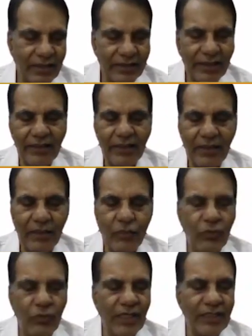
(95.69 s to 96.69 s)
that
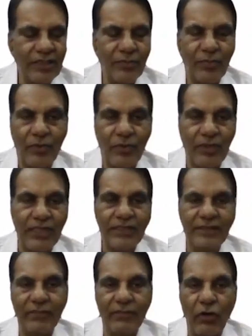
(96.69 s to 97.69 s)
glaucoma is a
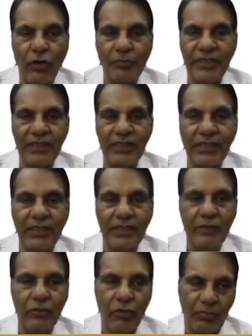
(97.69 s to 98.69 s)
progressive optic
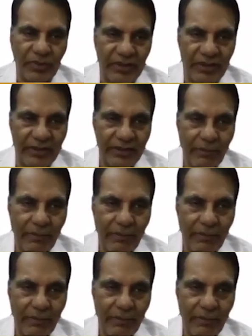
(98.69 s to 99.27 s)
neuropathy.